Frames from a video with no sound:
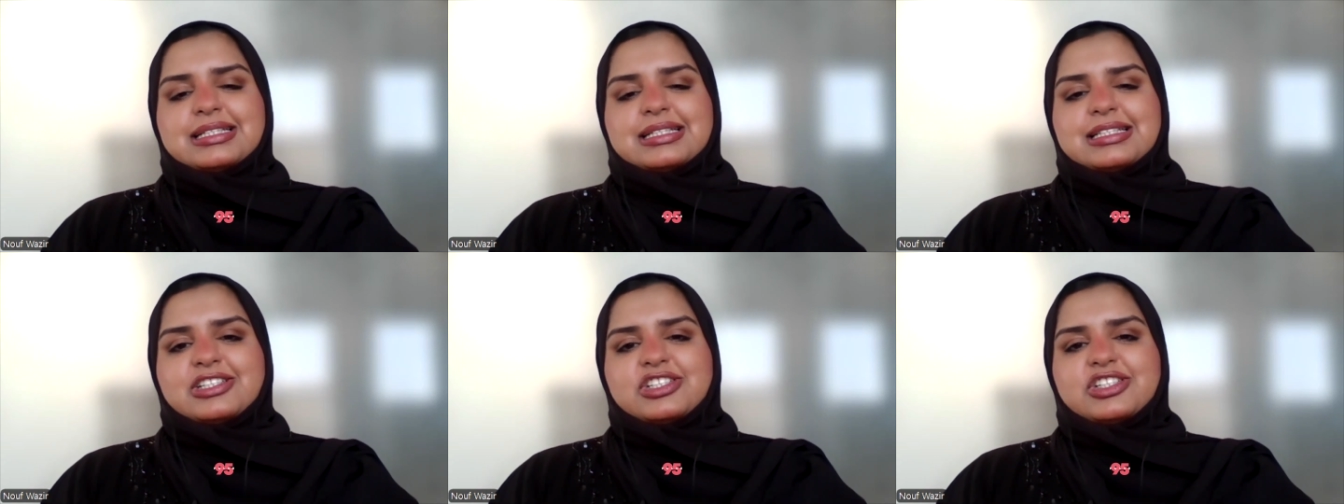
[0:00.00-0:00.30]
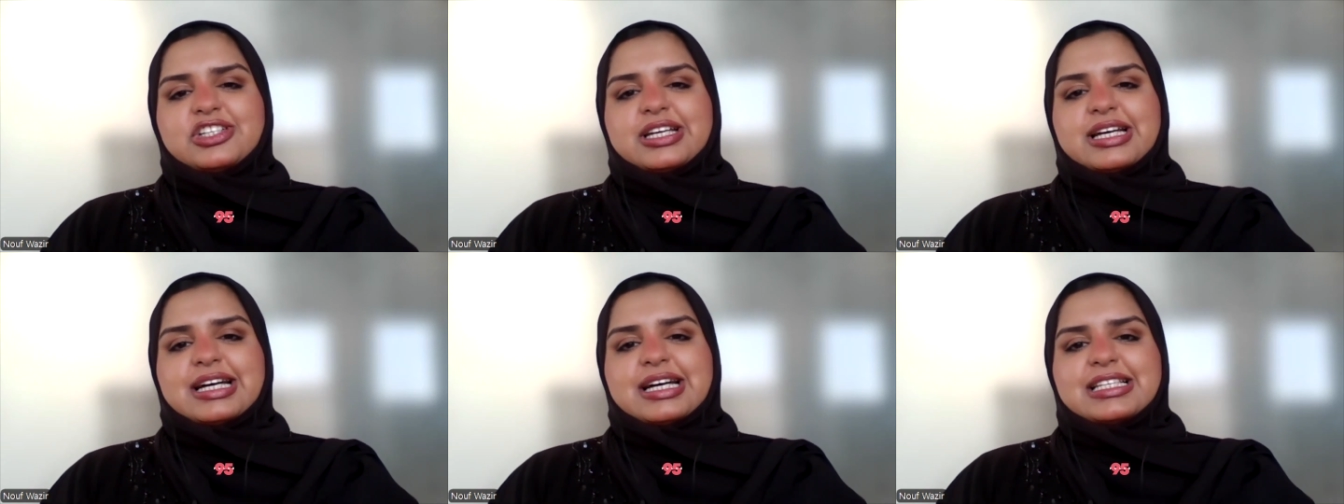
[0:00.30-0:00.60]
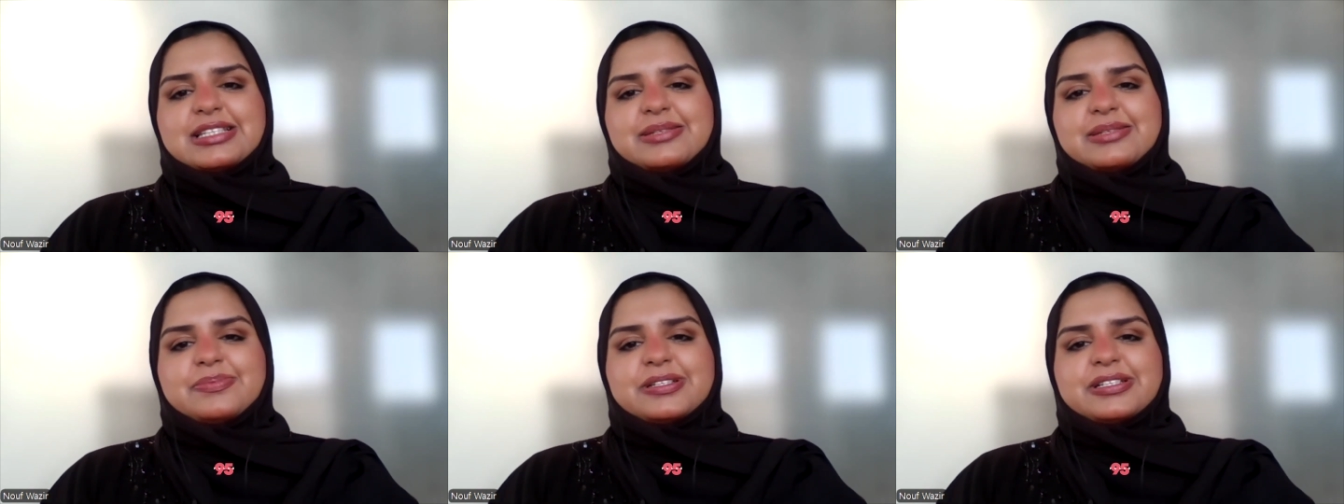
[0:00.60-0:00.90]
and she
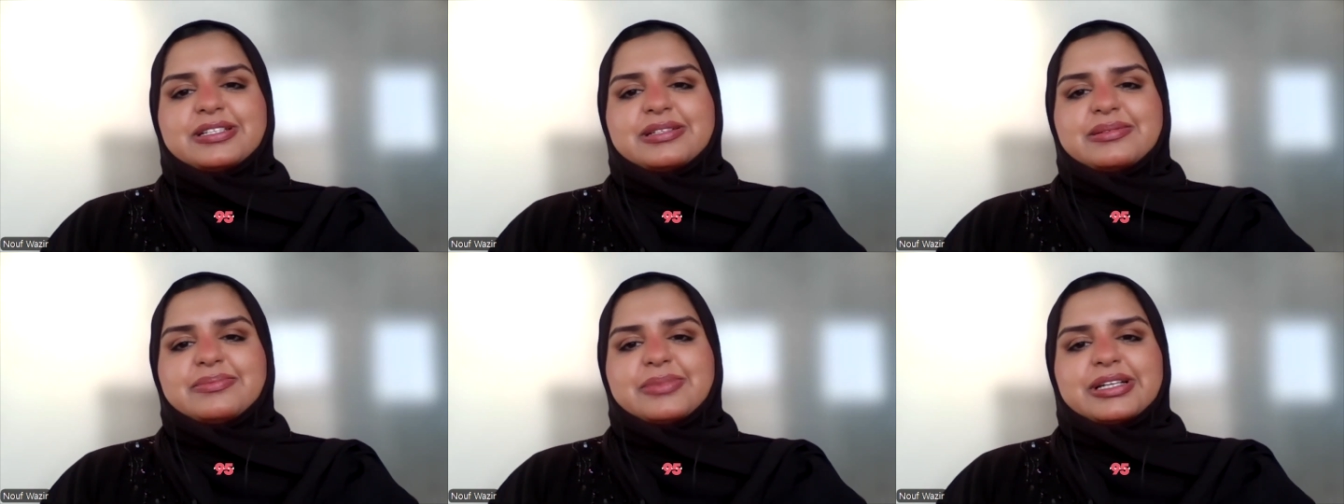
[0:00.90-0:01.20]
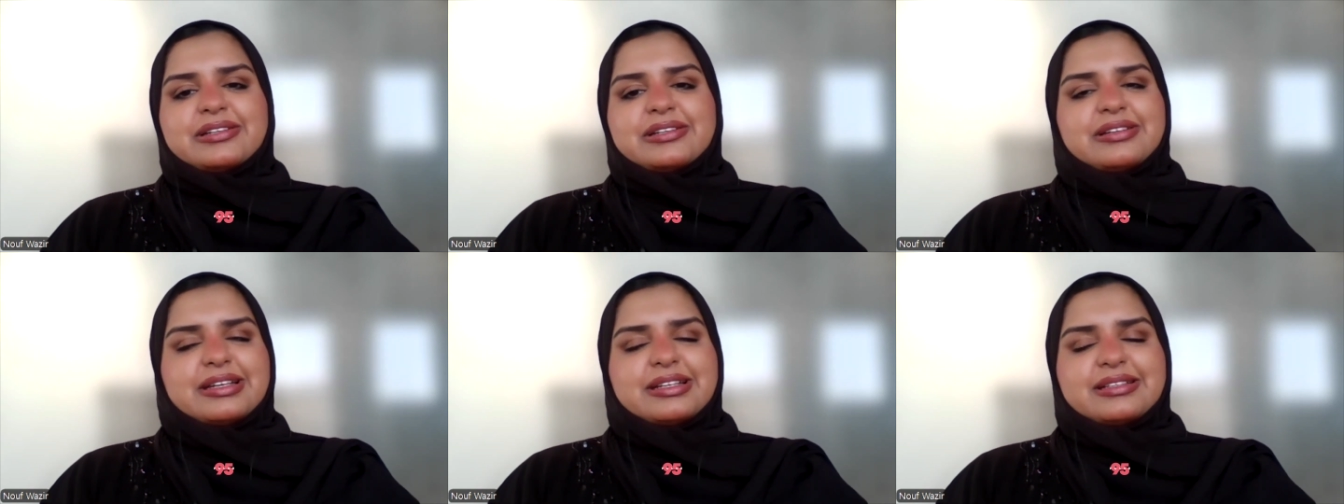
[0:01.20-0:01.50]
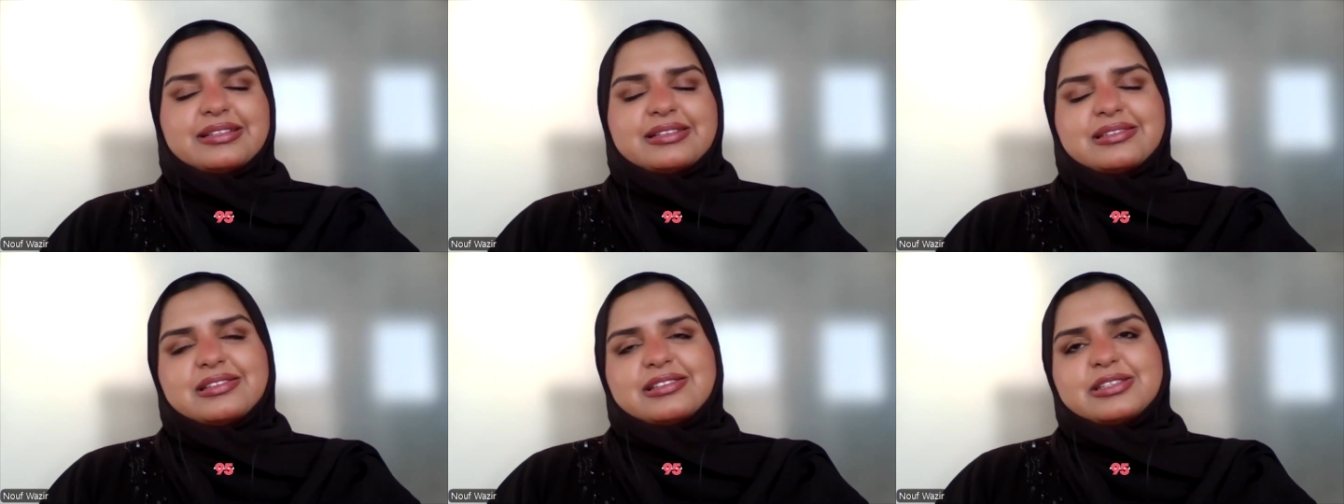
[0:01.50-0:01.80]
has been my
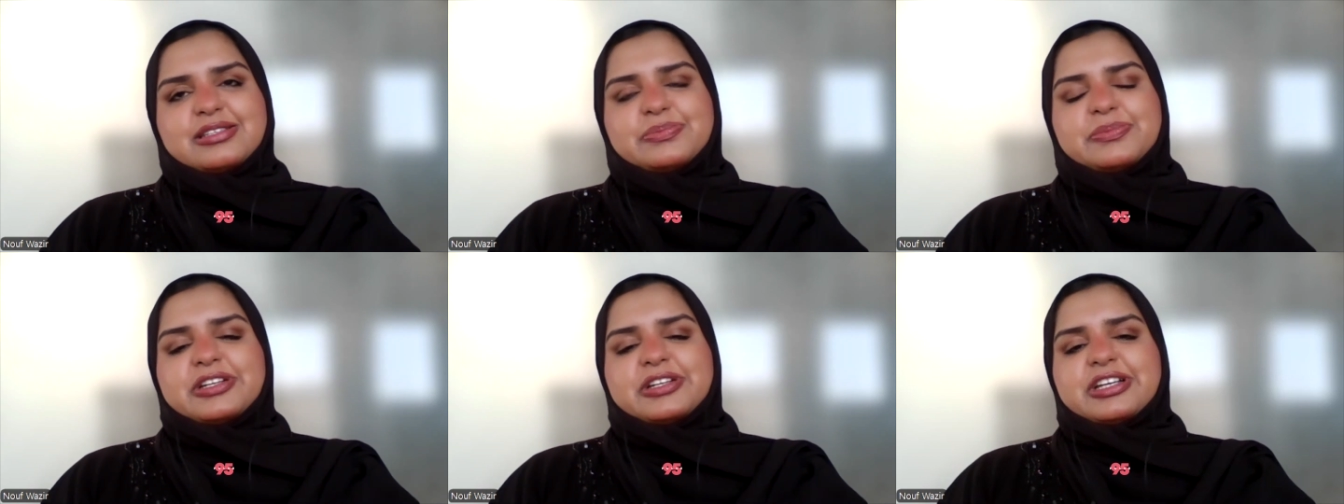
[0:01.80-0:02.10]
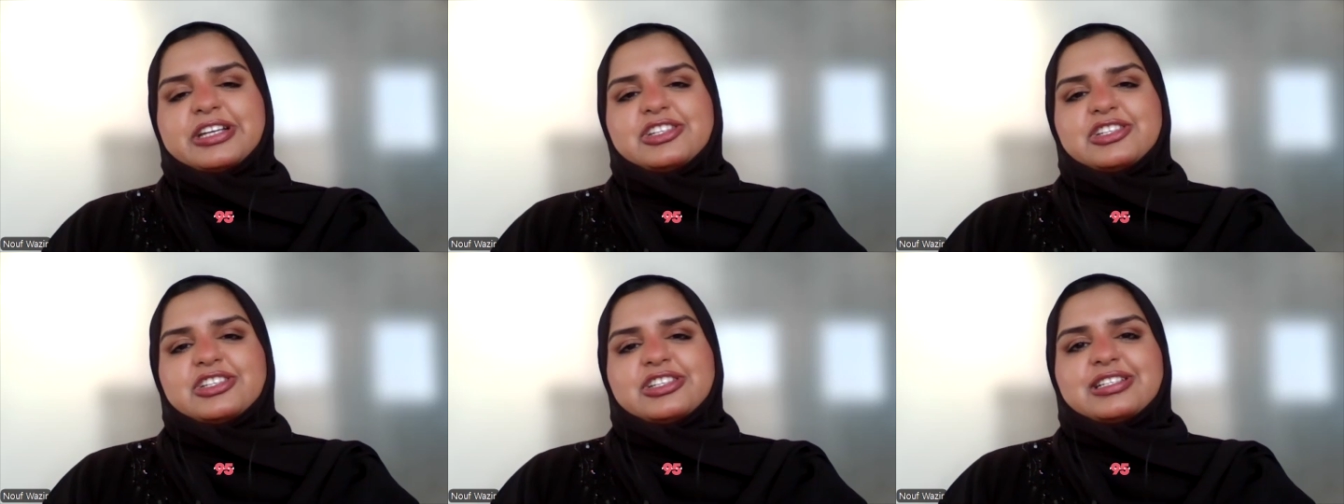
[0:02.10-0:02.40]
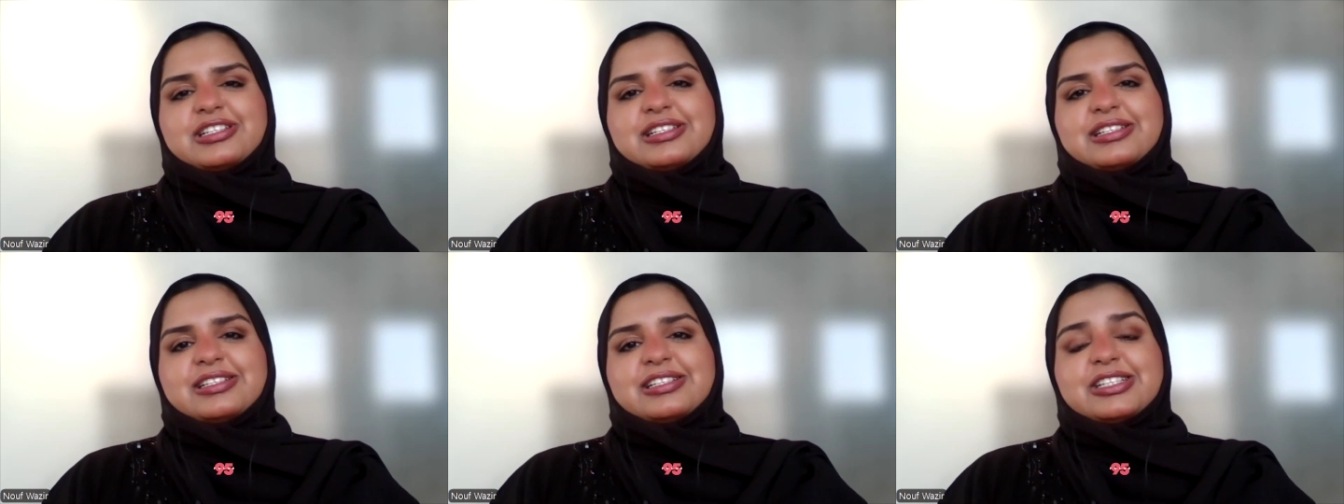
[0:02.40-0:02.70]
greatest
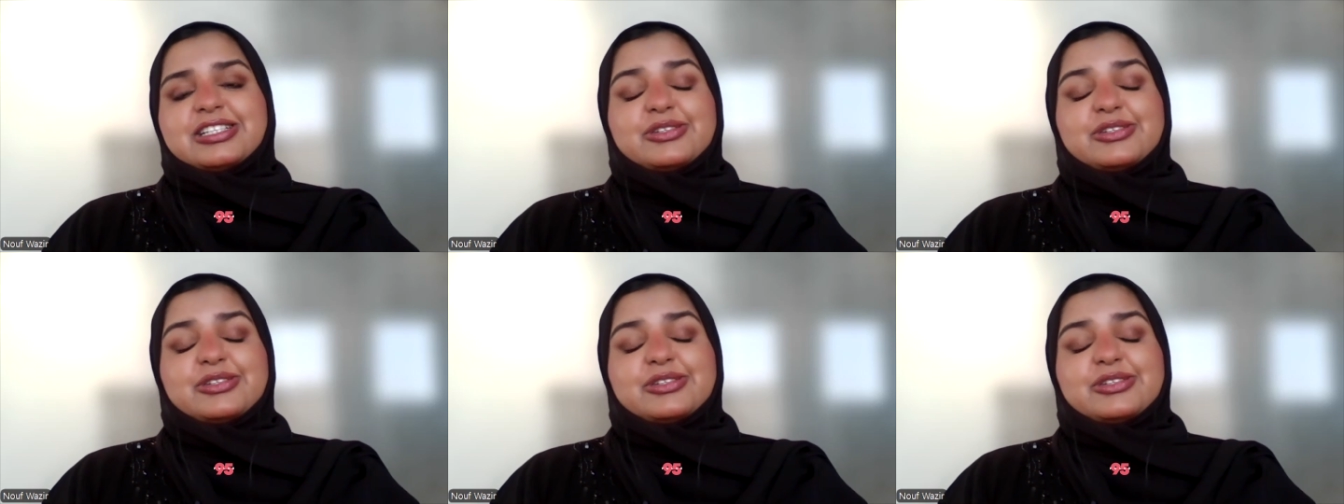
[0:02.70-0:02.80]
inspiration.